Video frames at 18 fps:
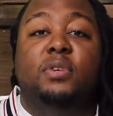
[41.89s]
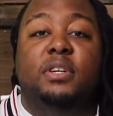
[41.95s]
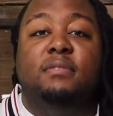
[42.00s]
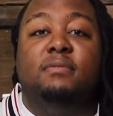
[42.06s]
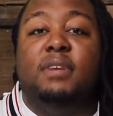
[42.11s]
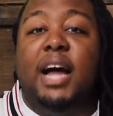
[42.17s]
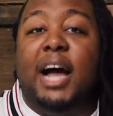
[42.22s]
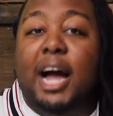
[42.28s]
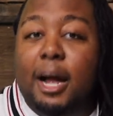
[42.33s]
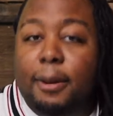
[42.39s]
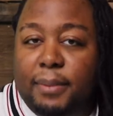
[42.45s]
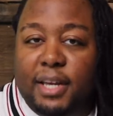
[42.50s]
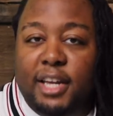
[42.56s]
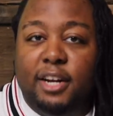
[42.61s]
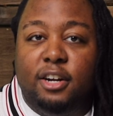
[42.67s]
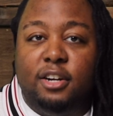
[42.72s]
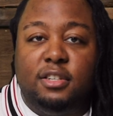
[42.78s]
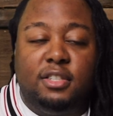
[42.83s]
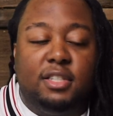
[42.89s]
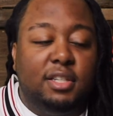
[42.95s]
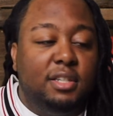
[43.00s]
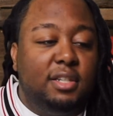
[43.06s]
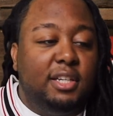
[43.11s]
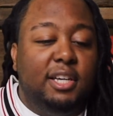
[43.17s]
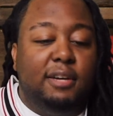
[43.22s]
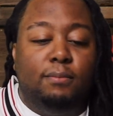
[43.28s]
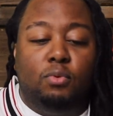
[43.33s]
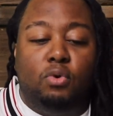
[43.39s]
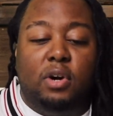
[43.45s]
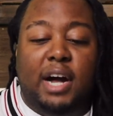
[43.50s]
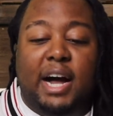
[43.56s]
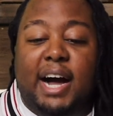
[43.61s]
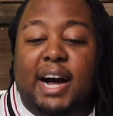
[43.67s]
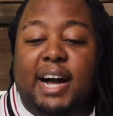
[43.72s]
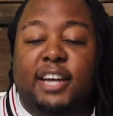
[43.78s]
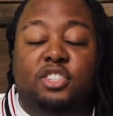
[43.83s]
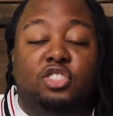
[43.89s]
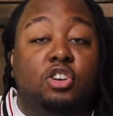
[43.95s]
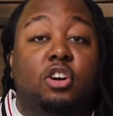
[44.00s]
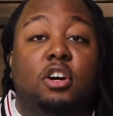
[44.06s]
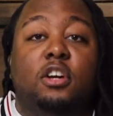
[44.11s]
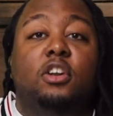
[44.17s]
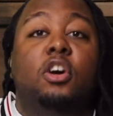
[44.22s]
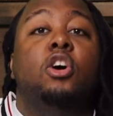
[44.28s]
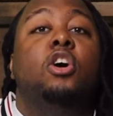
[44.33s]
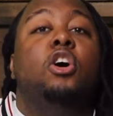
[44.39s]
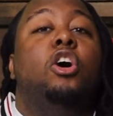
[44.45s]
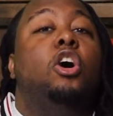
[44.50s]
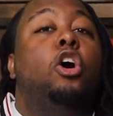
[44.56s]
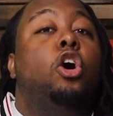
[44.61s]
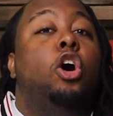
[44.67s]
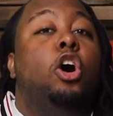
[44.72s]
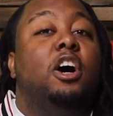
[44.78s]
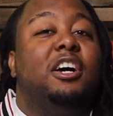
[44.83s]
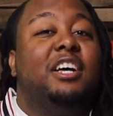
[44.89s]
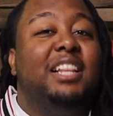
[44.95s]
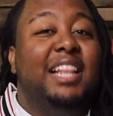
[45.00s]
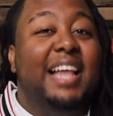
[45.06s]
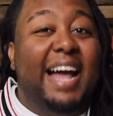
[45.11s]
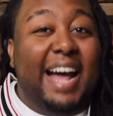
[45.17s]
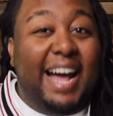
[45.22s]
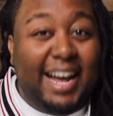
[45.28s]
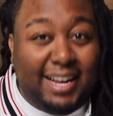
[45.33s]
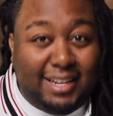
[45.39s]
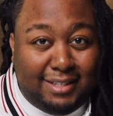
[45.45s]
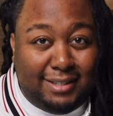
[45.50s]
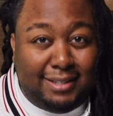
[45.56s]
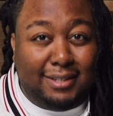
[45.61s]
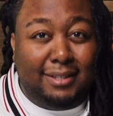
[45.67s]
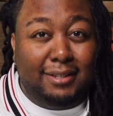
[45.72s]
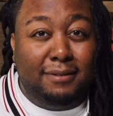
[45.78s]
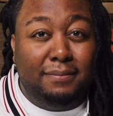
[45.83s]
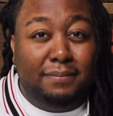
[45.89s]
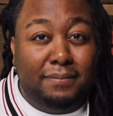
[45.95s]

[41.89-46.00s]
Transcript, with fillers: and I'm here to get more eyes on all class.